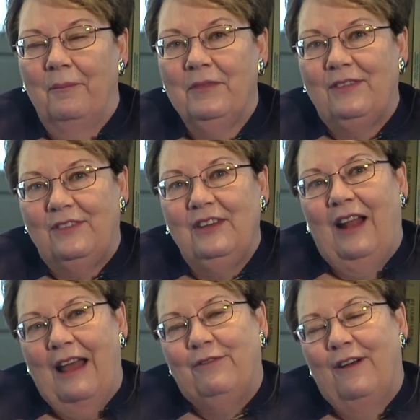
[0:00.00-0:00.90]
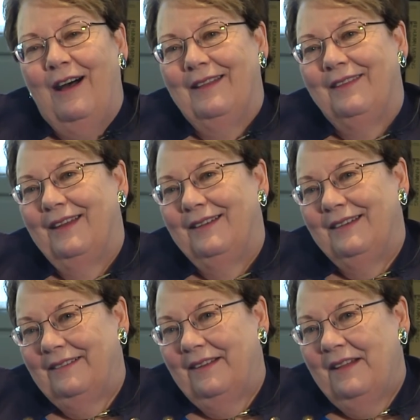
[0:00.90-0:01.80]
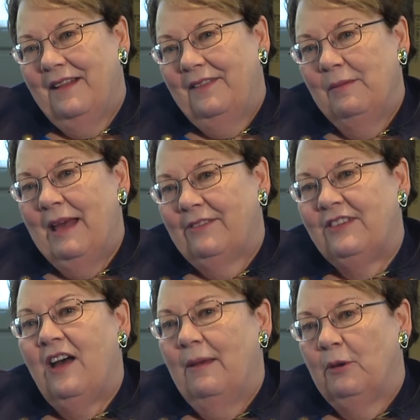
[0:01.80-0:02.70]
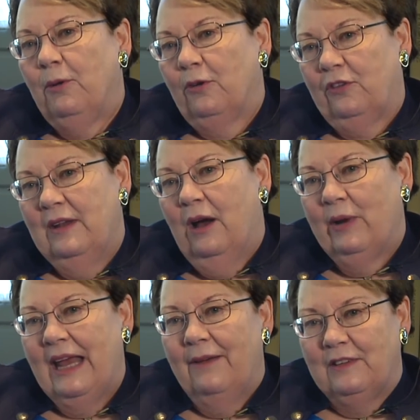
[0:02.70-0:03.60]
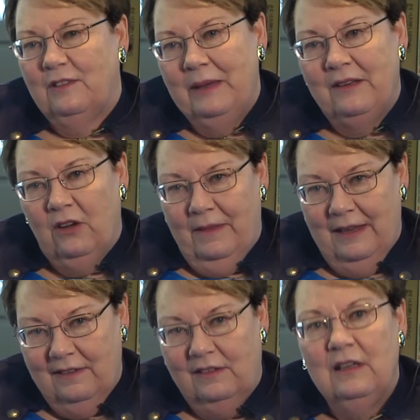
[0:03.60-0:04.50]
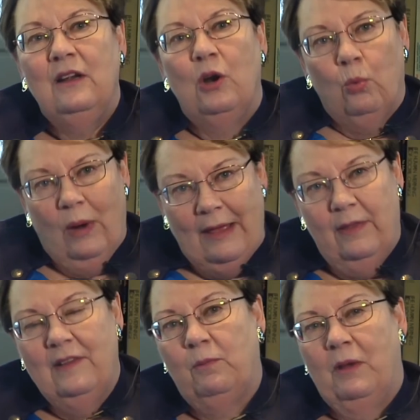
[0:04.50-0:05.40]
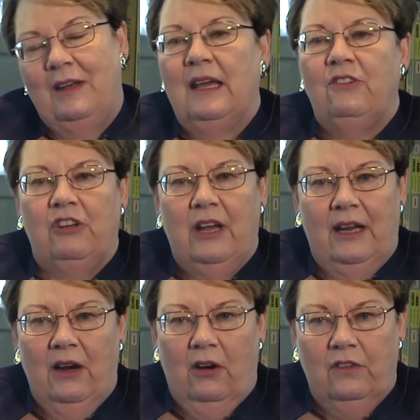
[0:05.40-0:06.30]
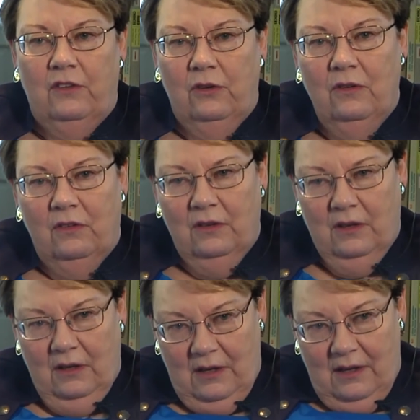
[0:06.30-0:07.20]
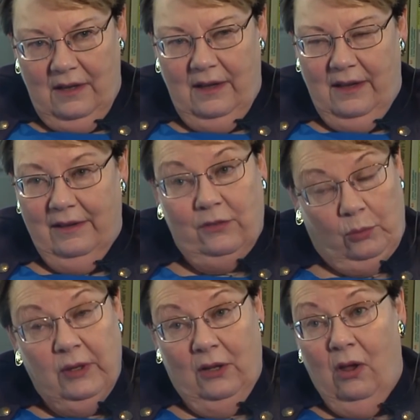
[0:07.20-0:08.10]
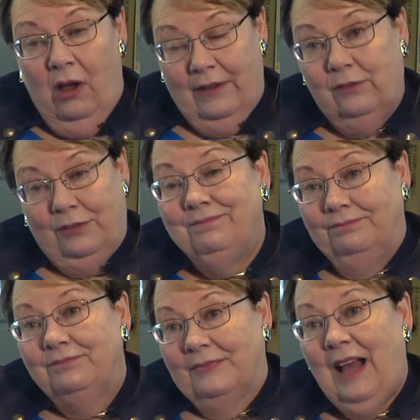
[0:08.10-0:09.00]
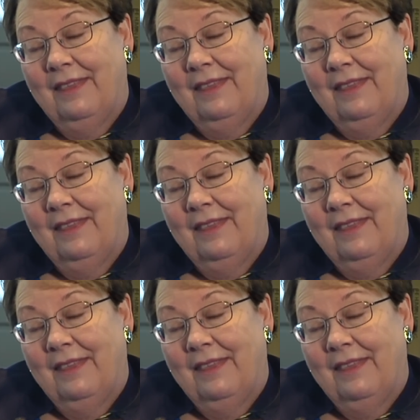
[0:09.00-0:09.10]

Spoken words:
still I find that the amount of time and personnel we have to spend on this, rather than spending educating our students, is a real loss, I